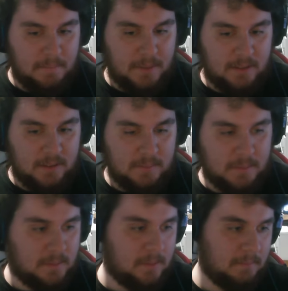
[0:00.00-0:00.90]
But this
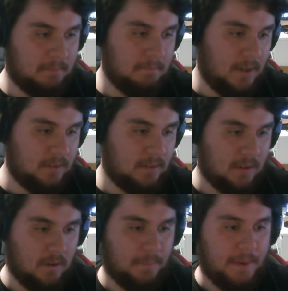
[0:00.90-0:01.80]
was months
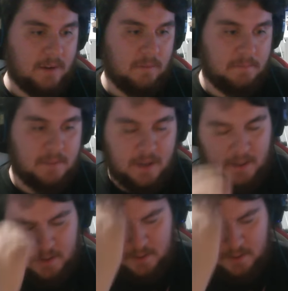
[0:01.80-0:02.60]
ago, back when my